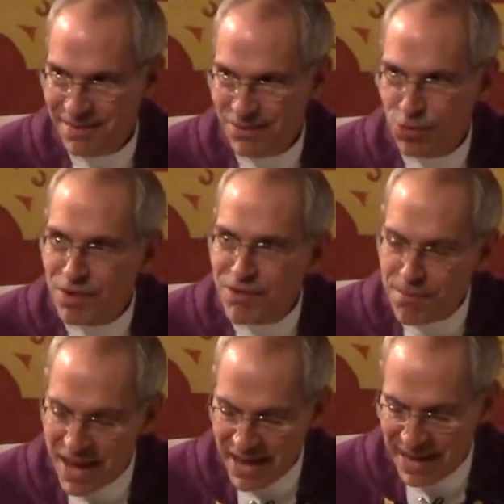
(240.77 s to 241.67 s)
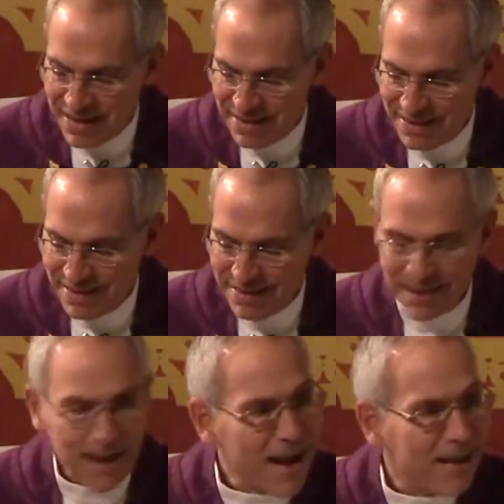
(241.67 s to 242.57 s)
Do we remain
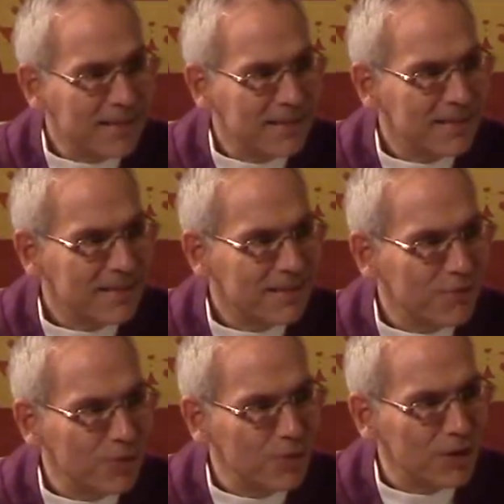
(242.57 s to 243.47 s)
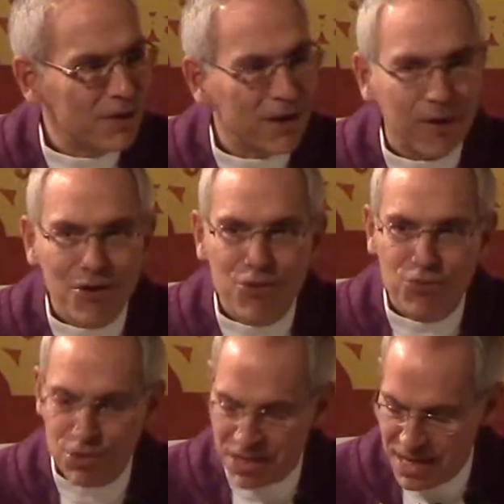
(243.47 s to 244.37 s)
locked, if you will, in our own
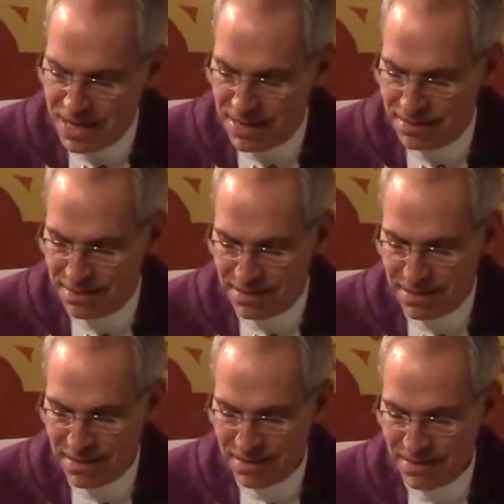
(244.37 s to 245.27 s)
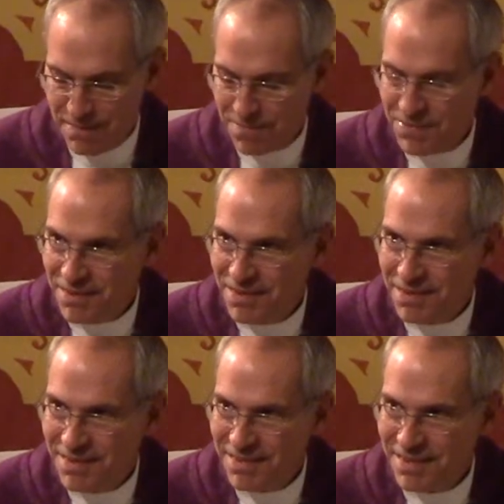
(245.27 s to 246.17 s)
routines?
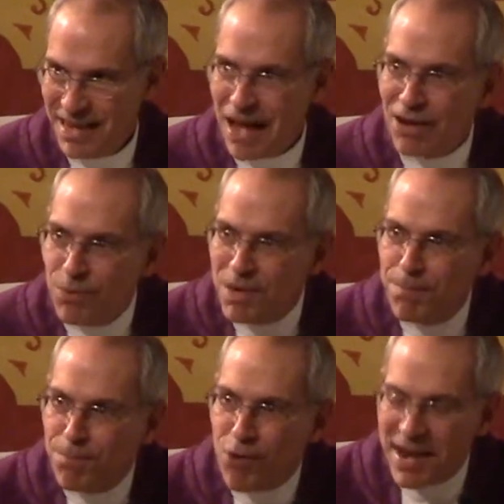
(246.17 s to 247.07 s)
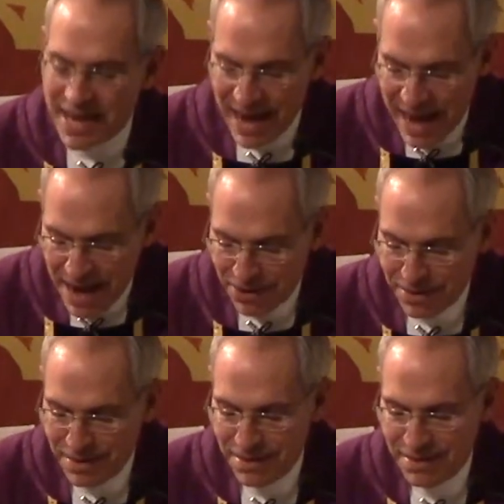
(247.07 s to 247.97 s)
How can we break
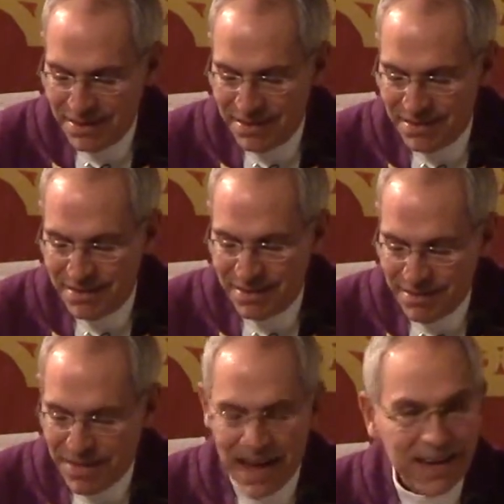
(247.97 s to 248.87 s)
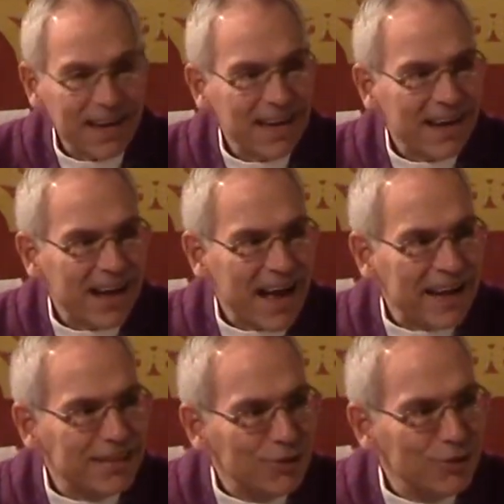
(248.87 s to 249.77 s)
out of that
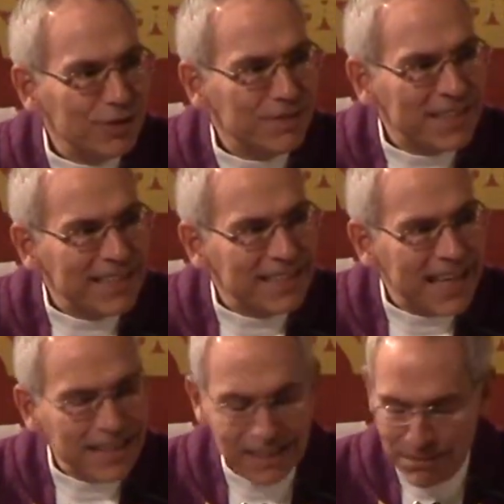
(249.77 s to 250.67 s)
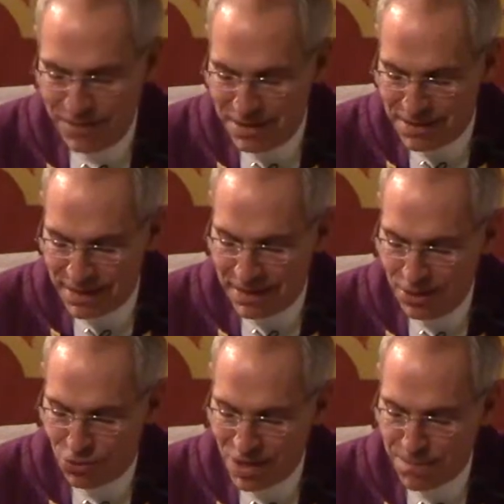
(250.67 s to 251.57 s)
attitude of inattentiveness that can
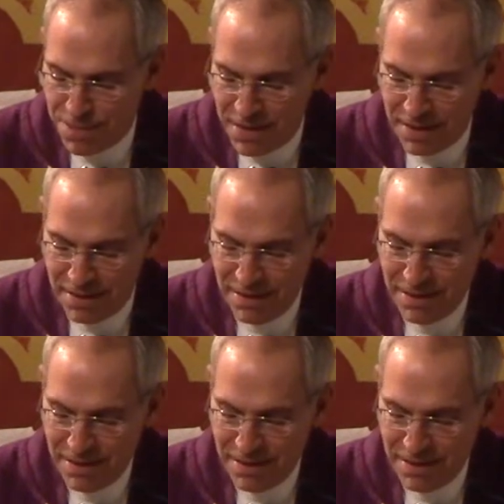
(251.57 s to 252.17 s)
creep in